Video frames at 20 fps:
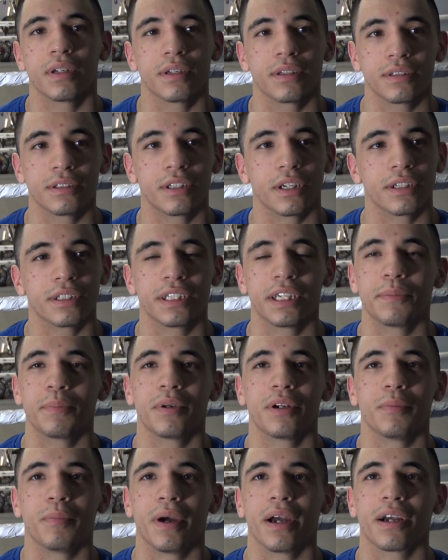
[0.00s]
Start
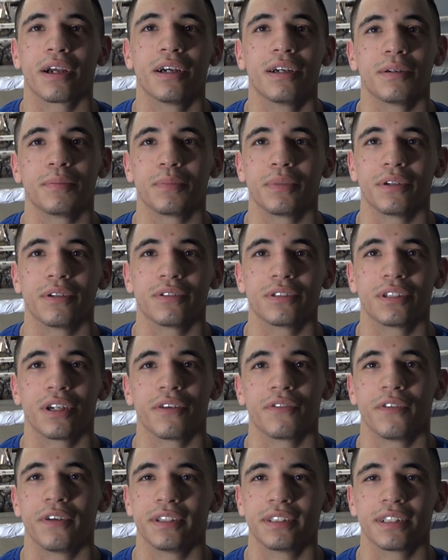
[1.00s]
slipping it back up,
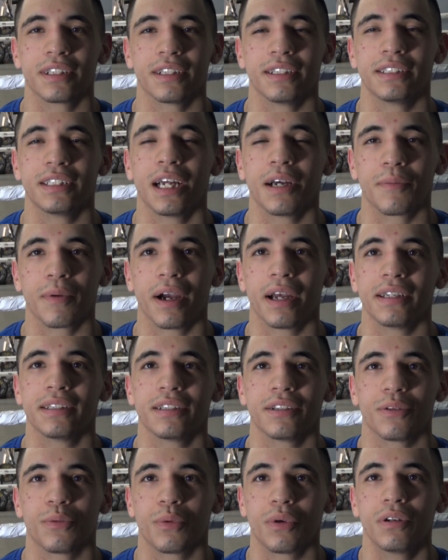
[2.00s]
start facing these top guys
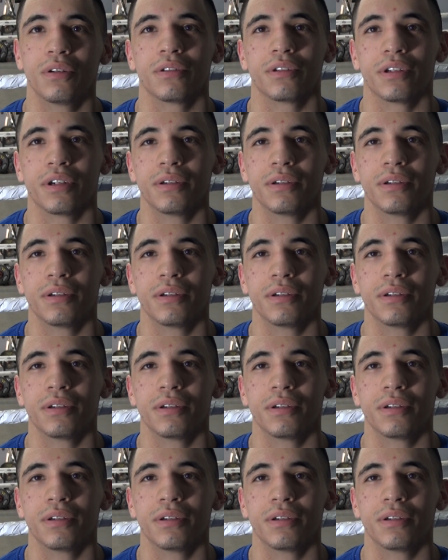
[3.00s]
in the world,